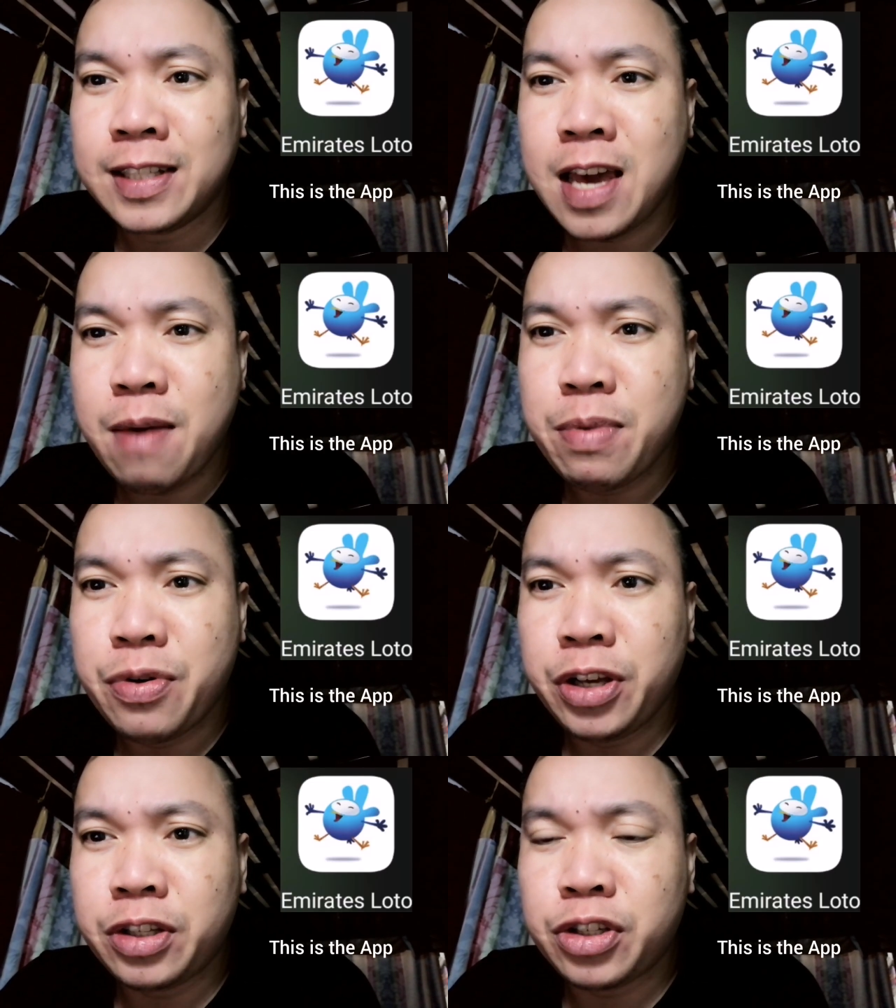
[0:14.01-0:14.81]

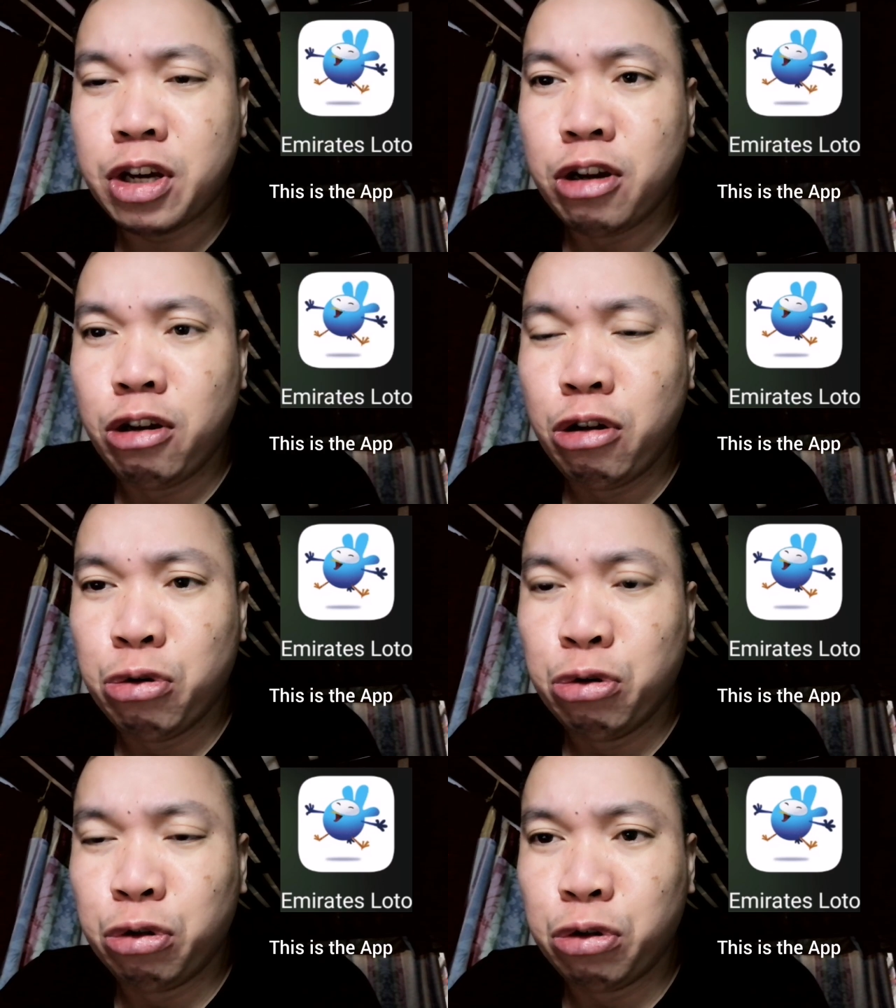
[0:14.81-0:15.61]
Emirates
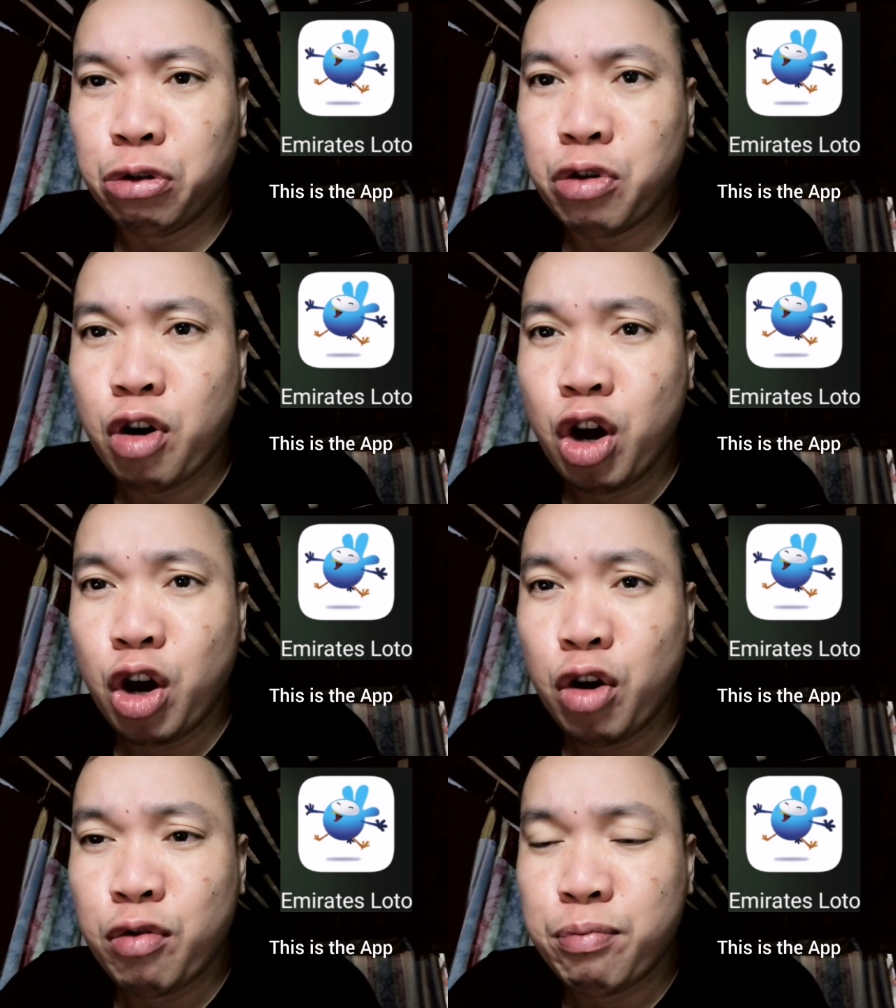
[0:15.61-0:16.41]
Lotto
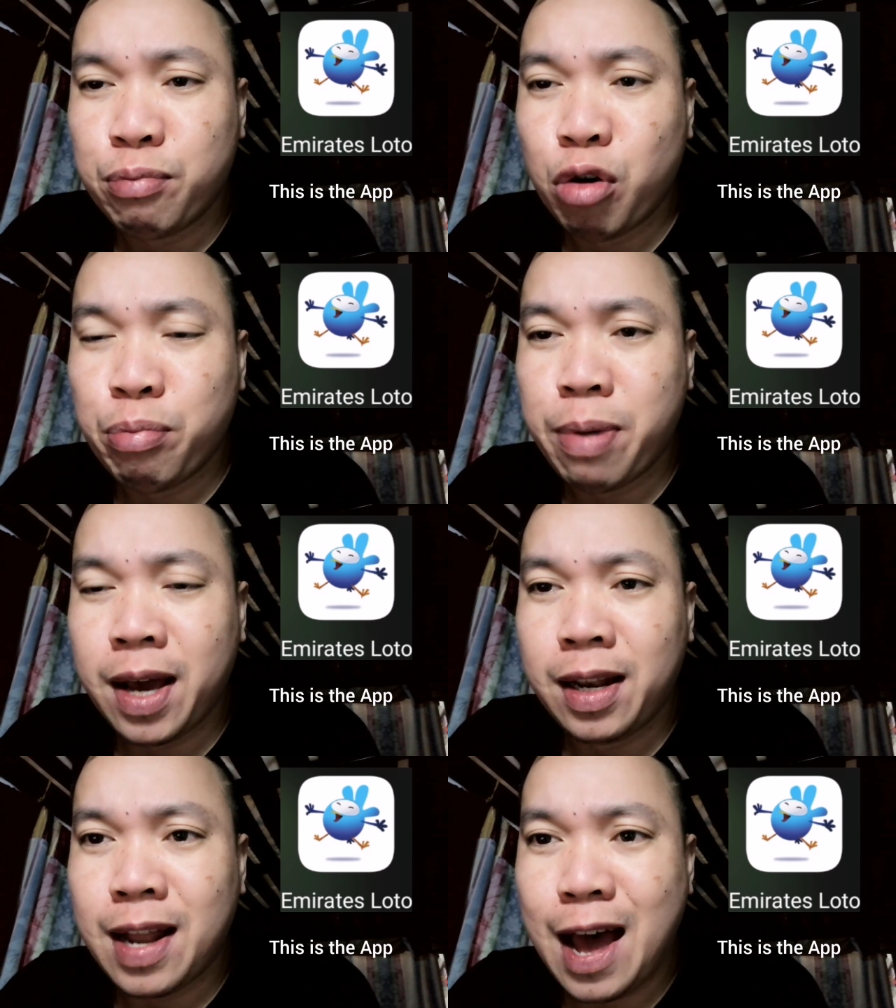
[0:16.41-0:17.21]

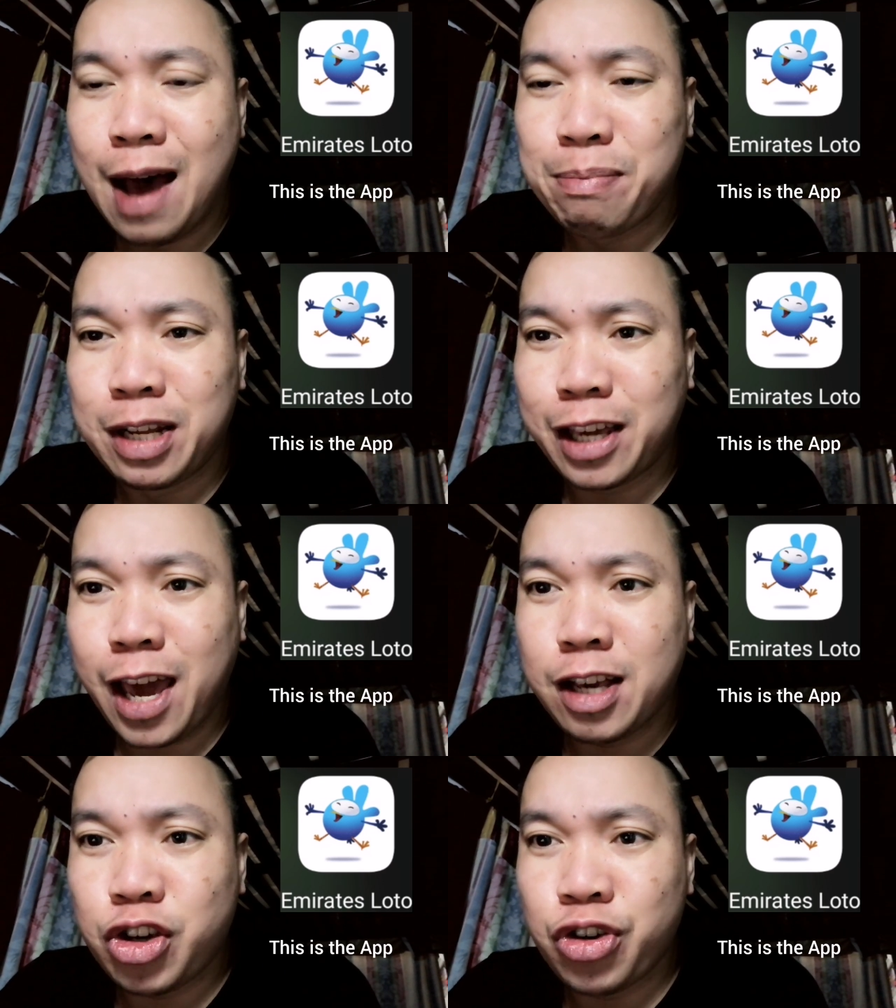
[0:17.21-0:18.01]
mobile
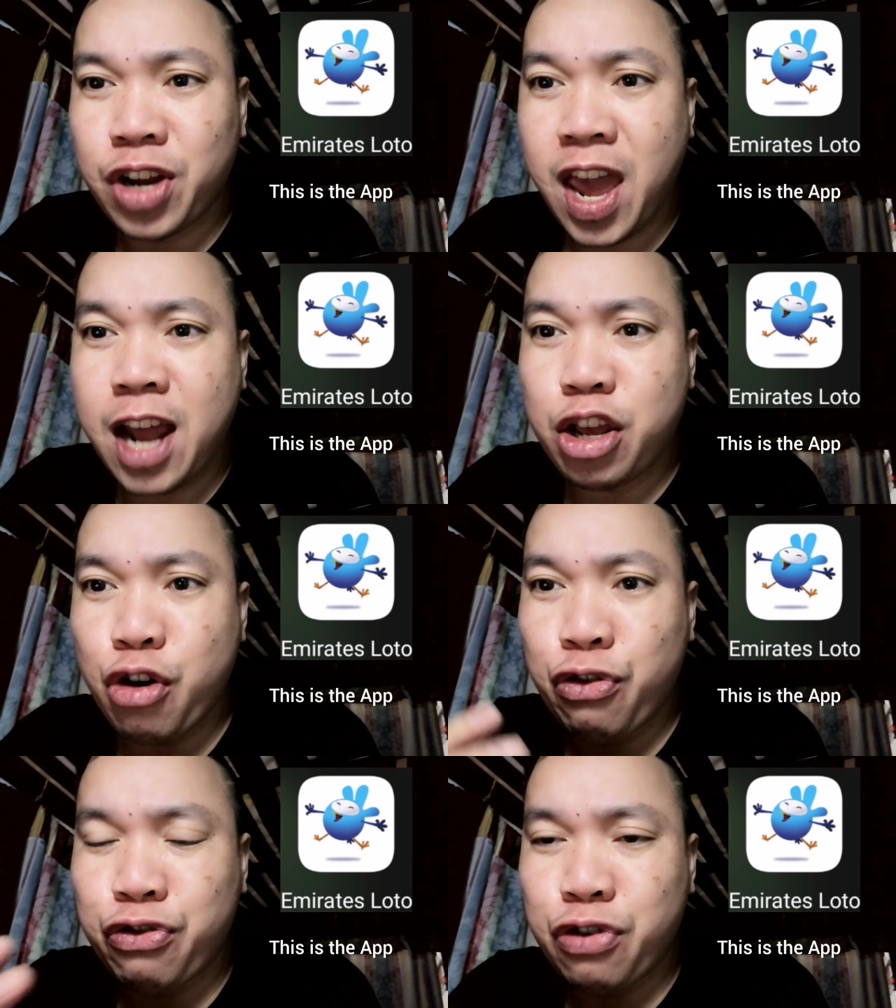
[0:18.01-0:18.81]
application in
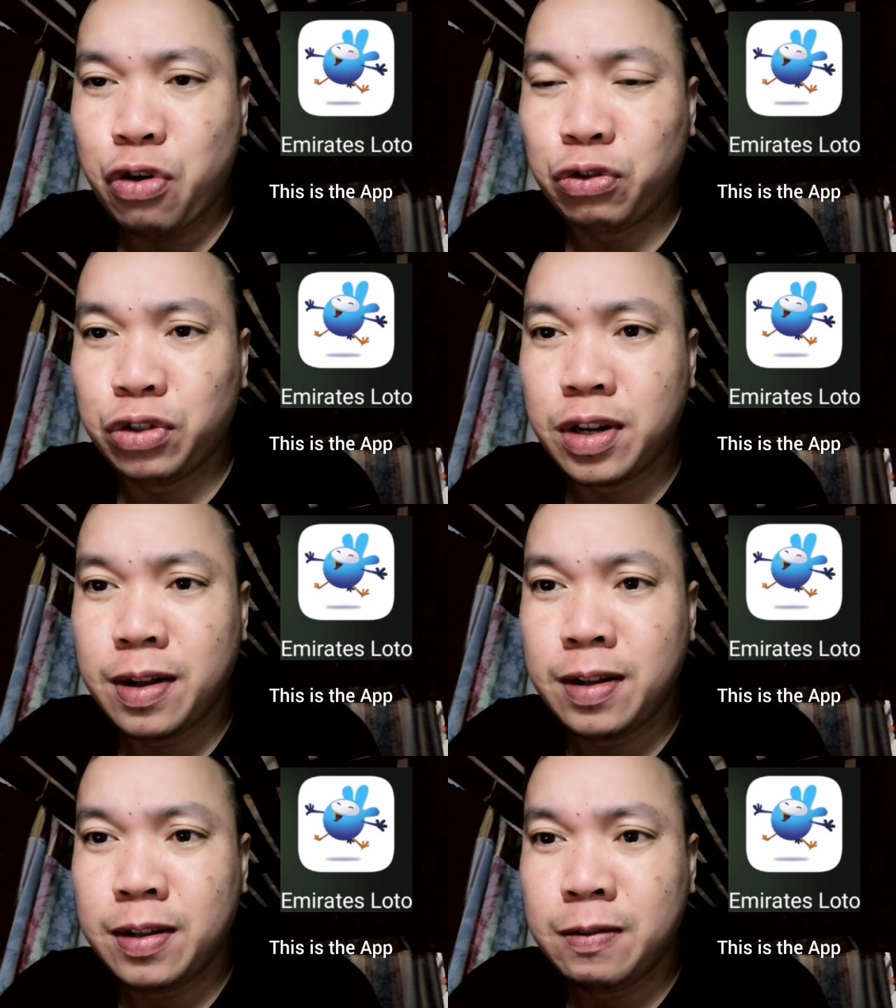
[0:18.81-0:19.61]
your phone
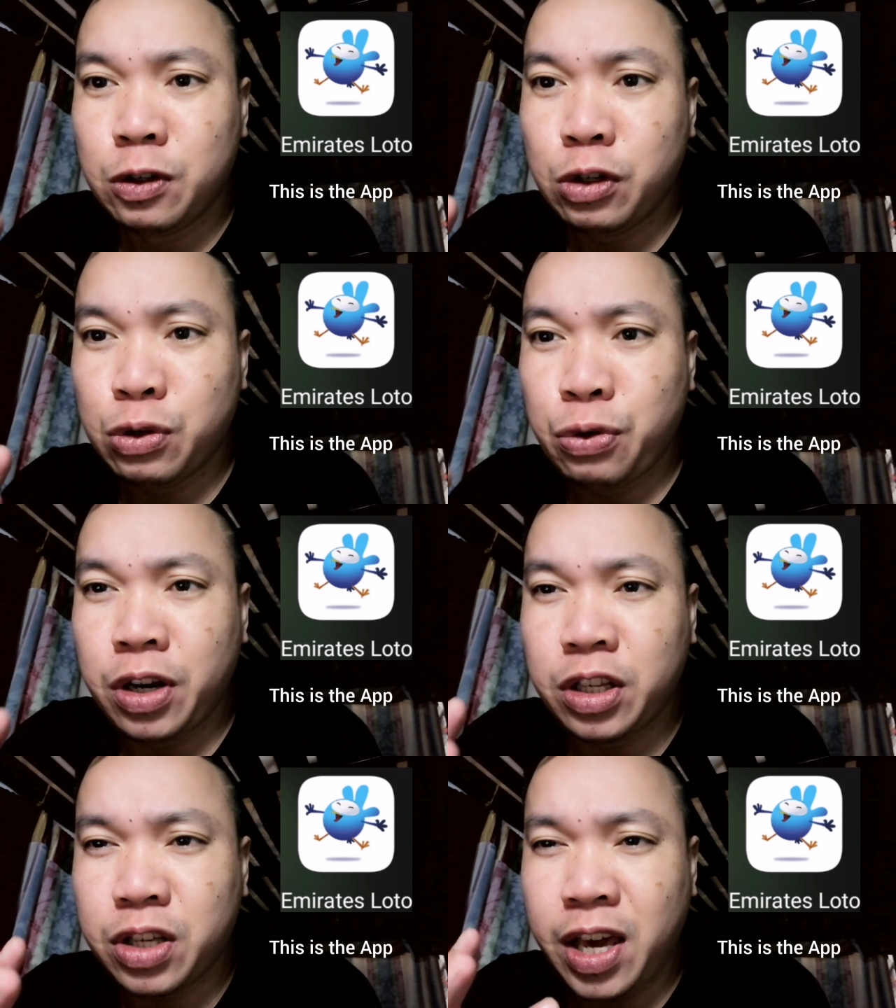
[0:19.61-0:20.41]
so
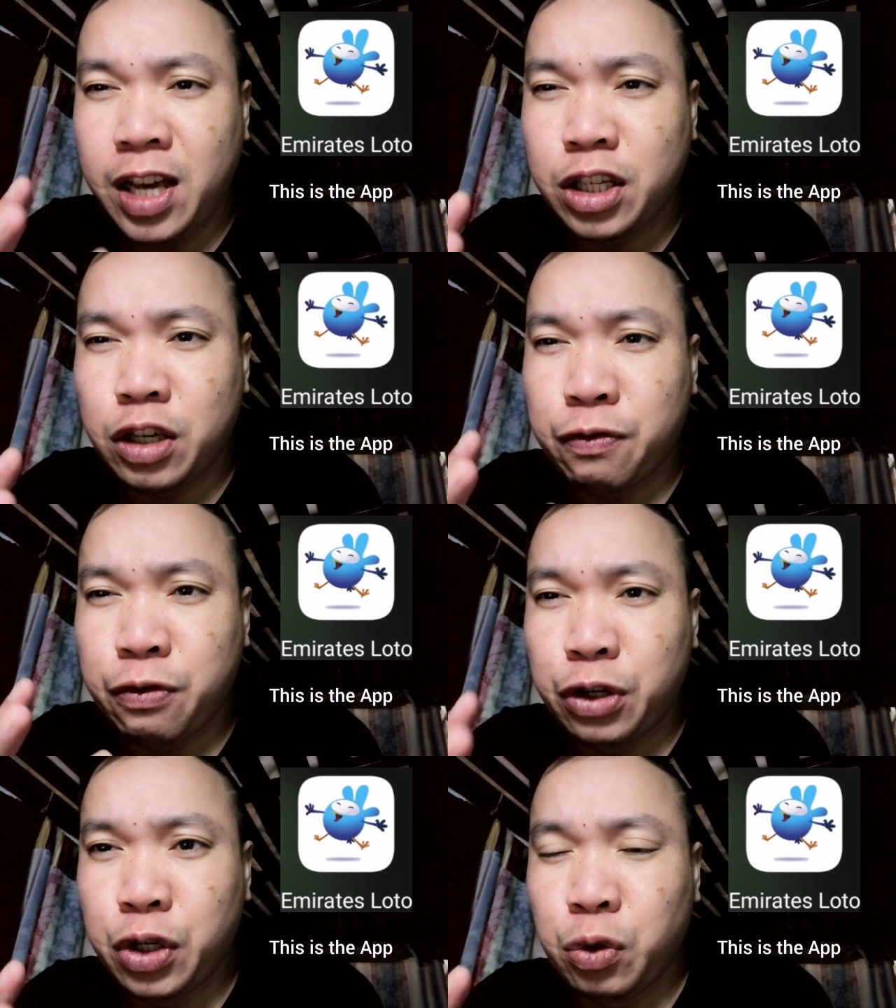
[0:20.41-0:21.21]
it is easy
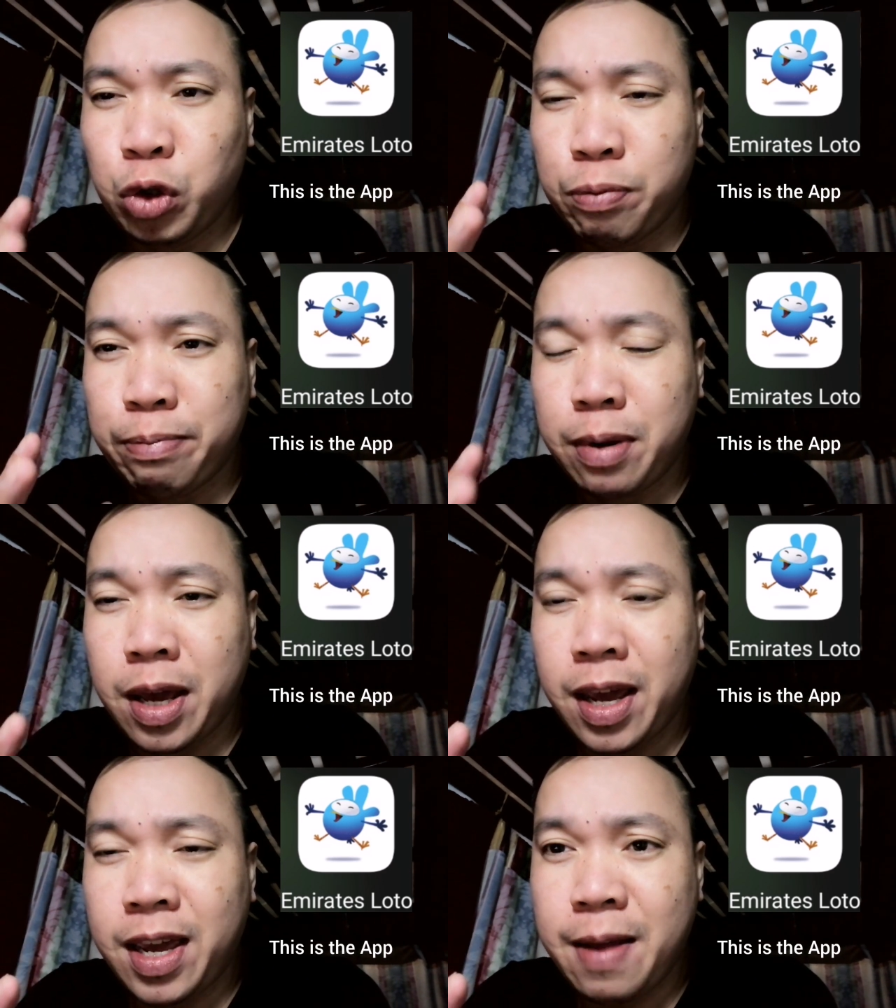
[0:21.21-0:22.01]
for you to
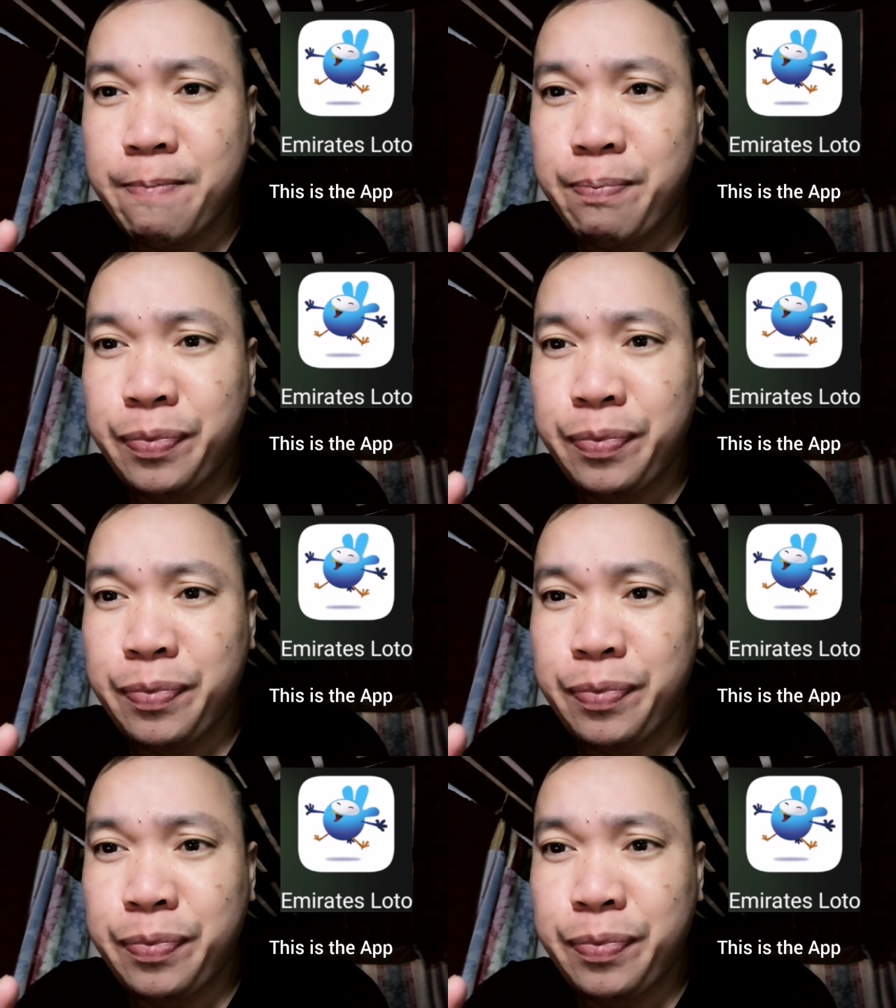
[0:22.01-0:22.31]
play